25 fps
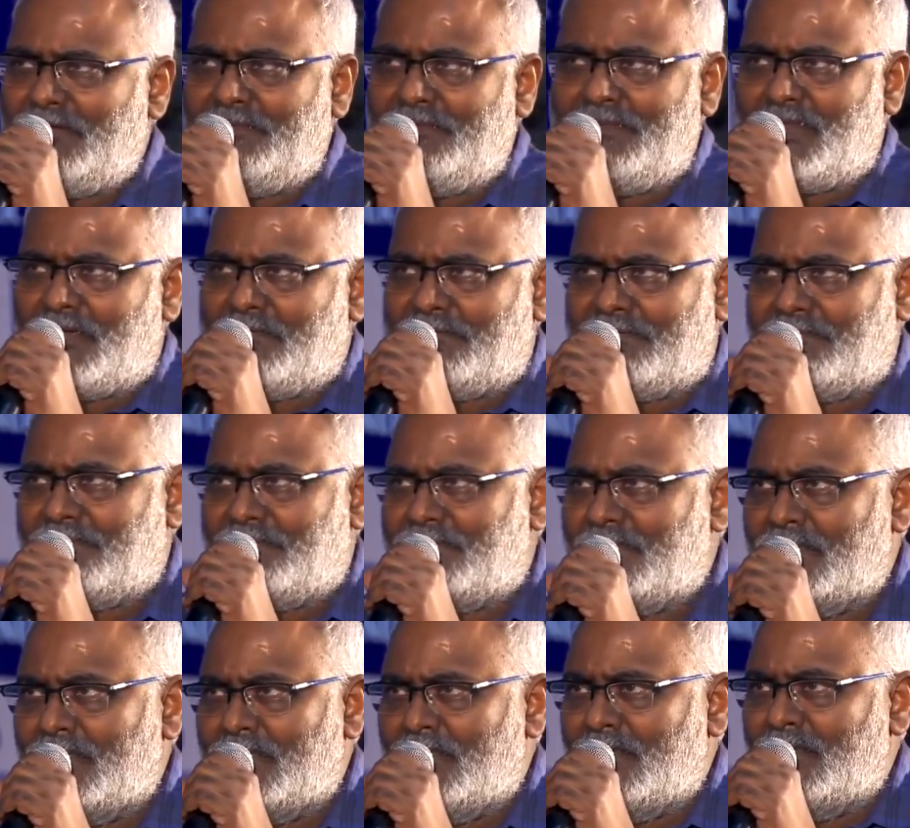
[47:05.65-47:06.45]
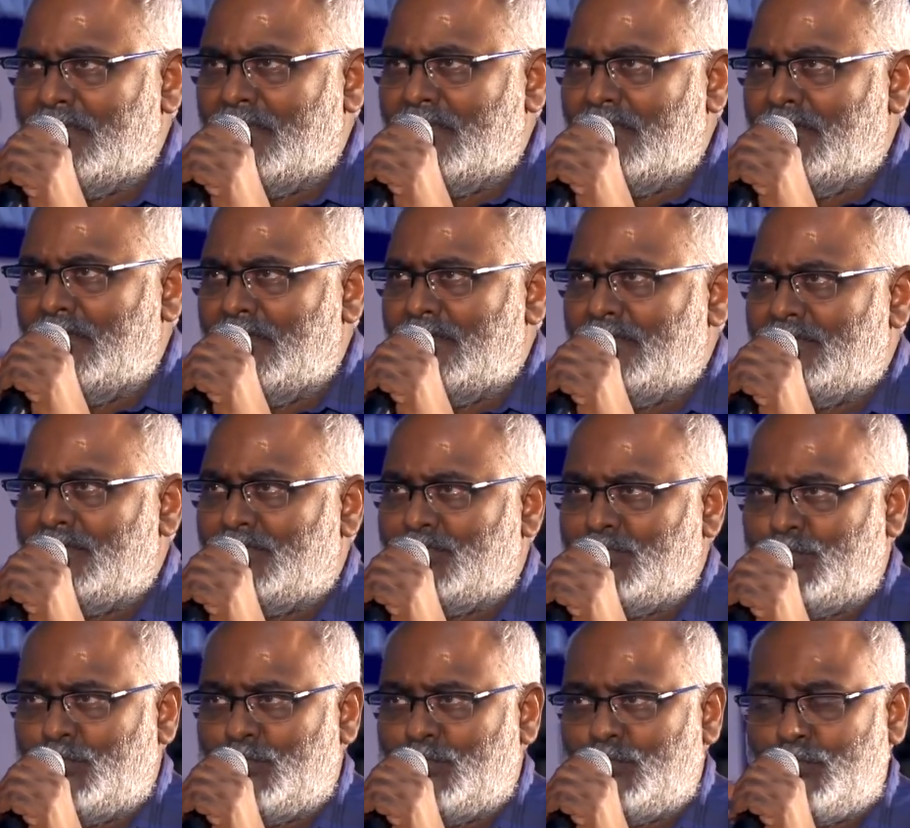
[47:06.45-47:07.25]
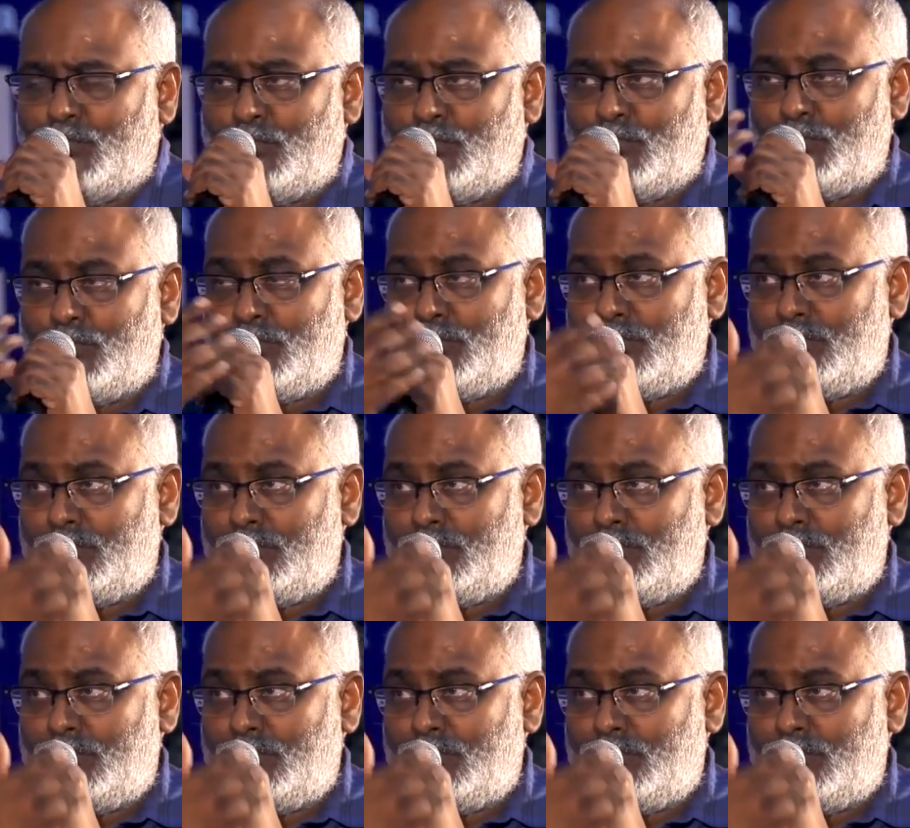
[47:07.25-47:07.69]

leave it off to,